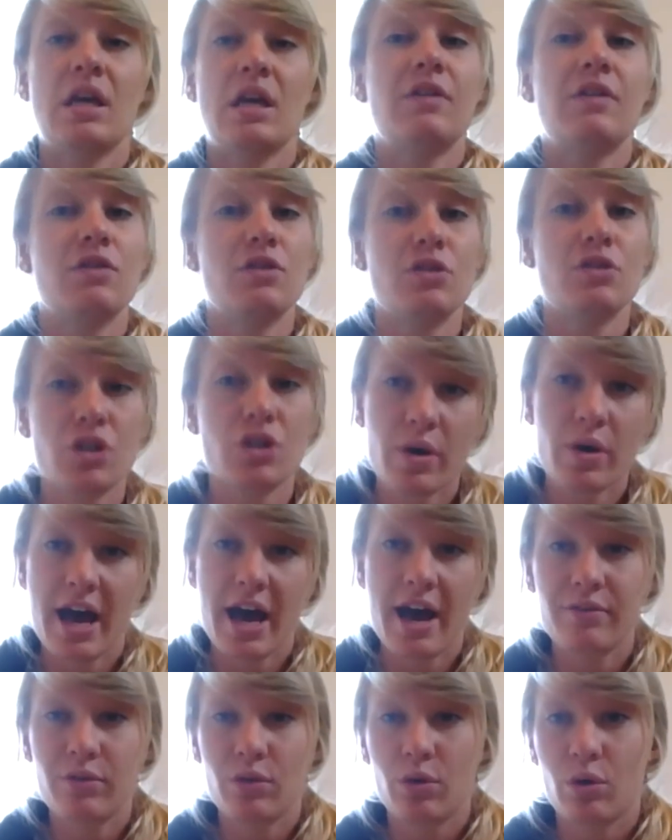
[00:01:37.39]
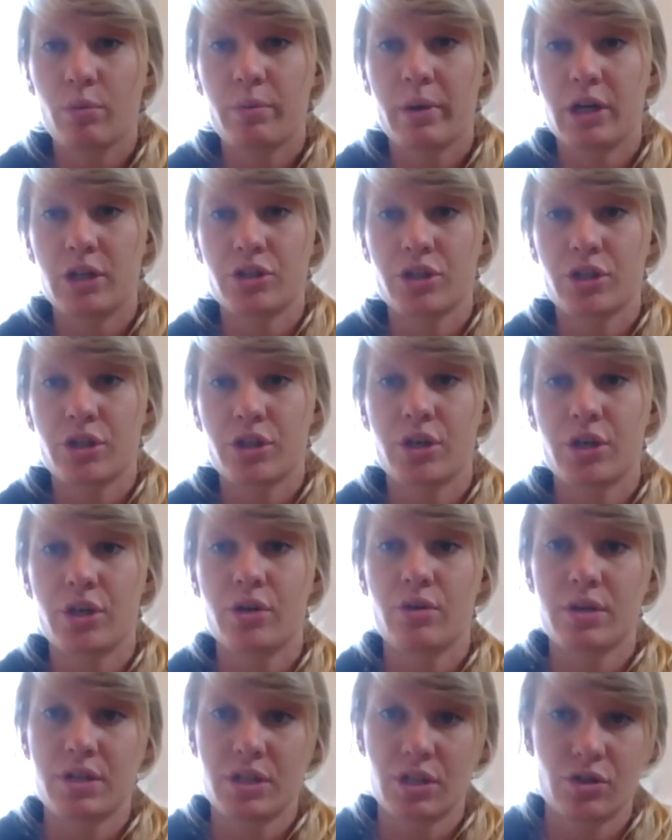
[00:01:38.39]
If you don't have a hole
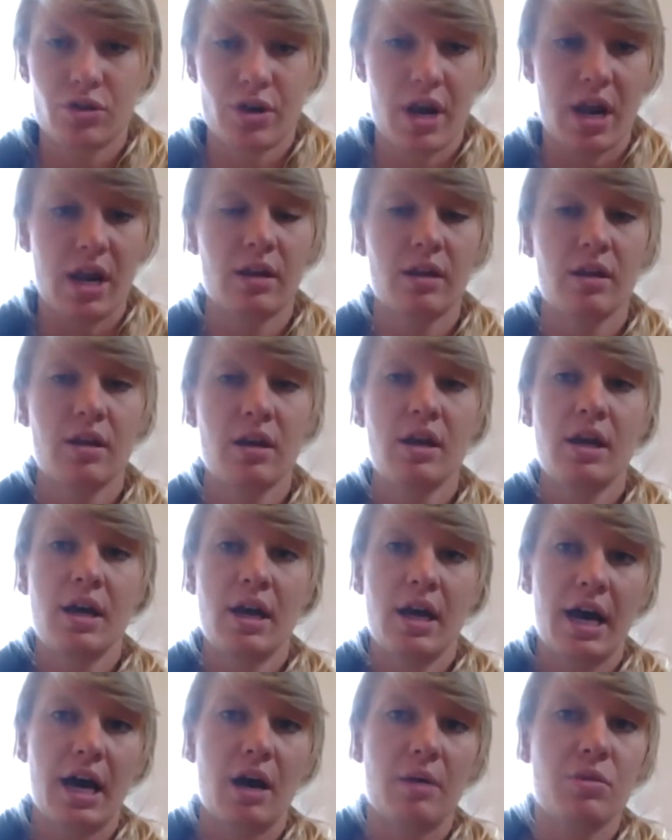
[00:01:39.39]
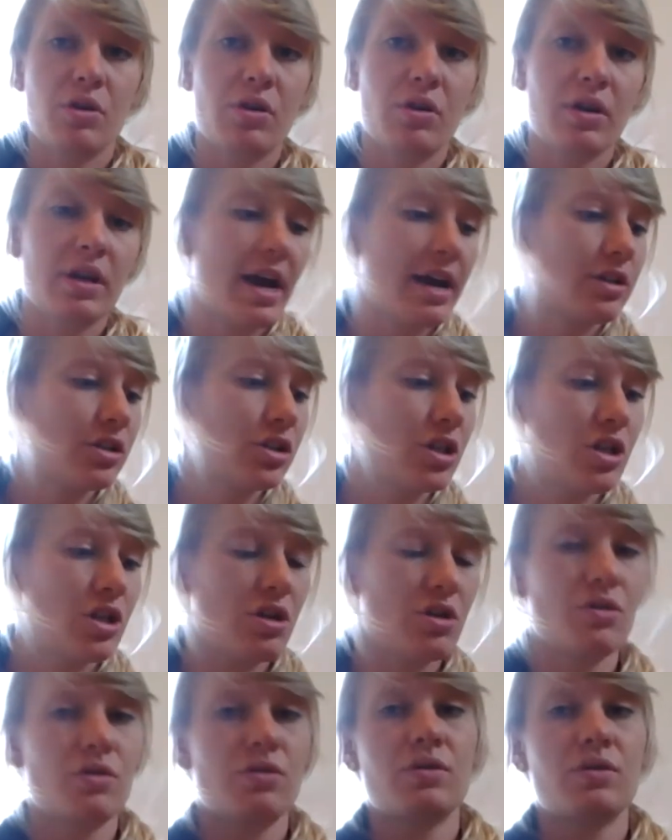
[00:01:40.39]
puncher or string, you can actually
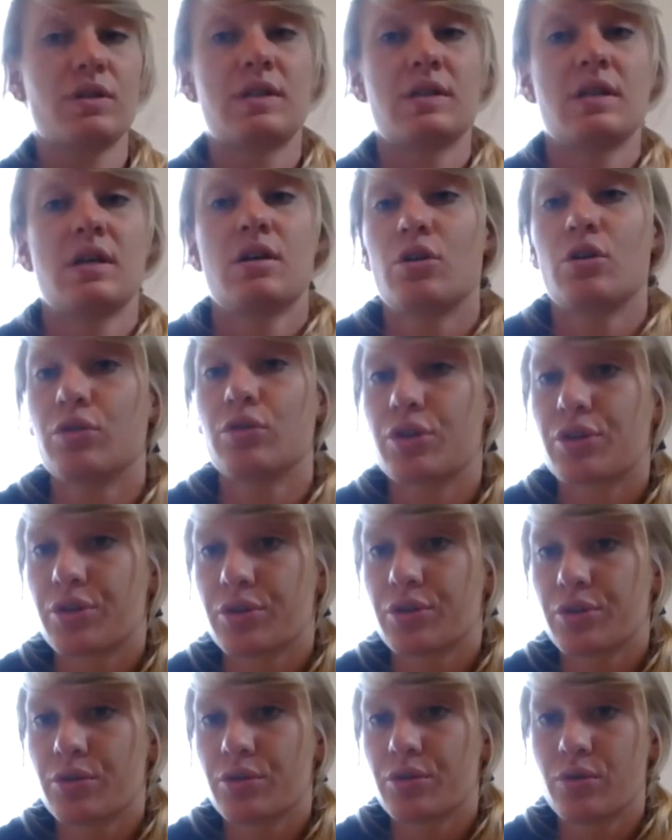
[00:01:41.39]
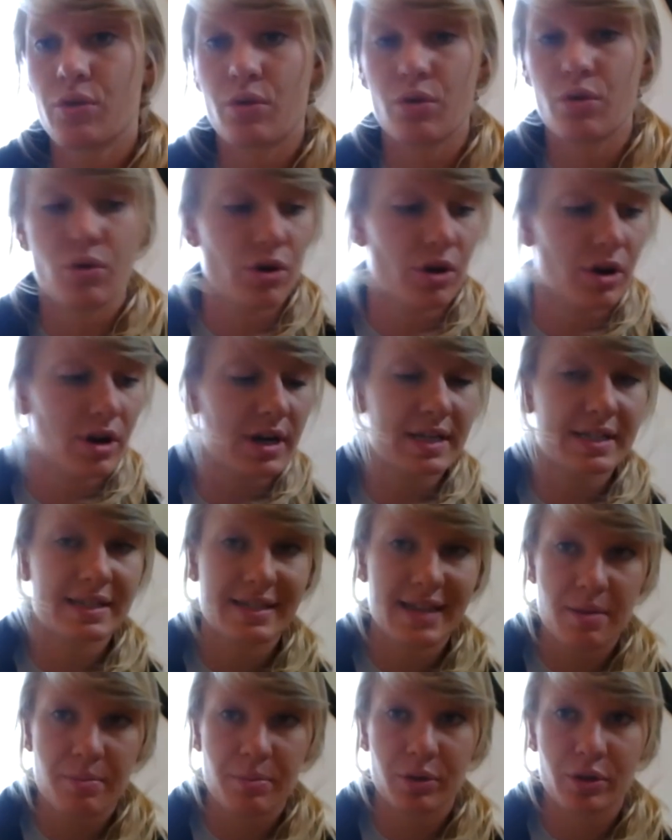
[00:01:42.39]
use glue or a
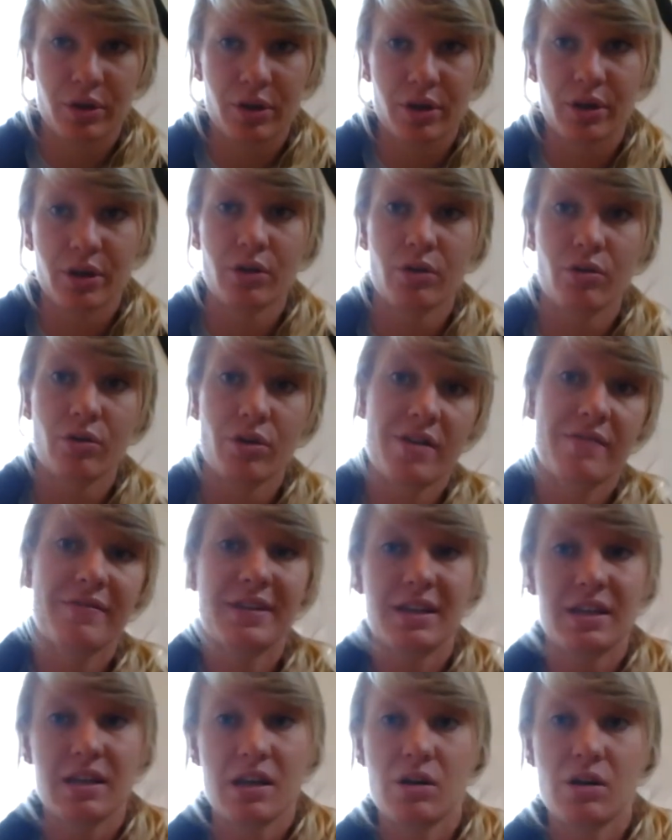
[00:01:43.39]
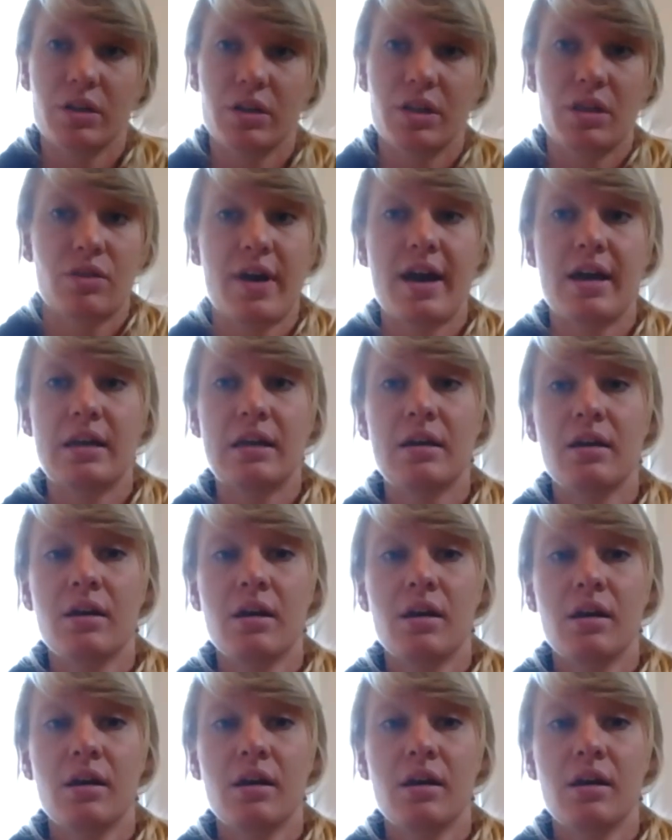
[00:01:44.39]
stapler or even a needle and thread.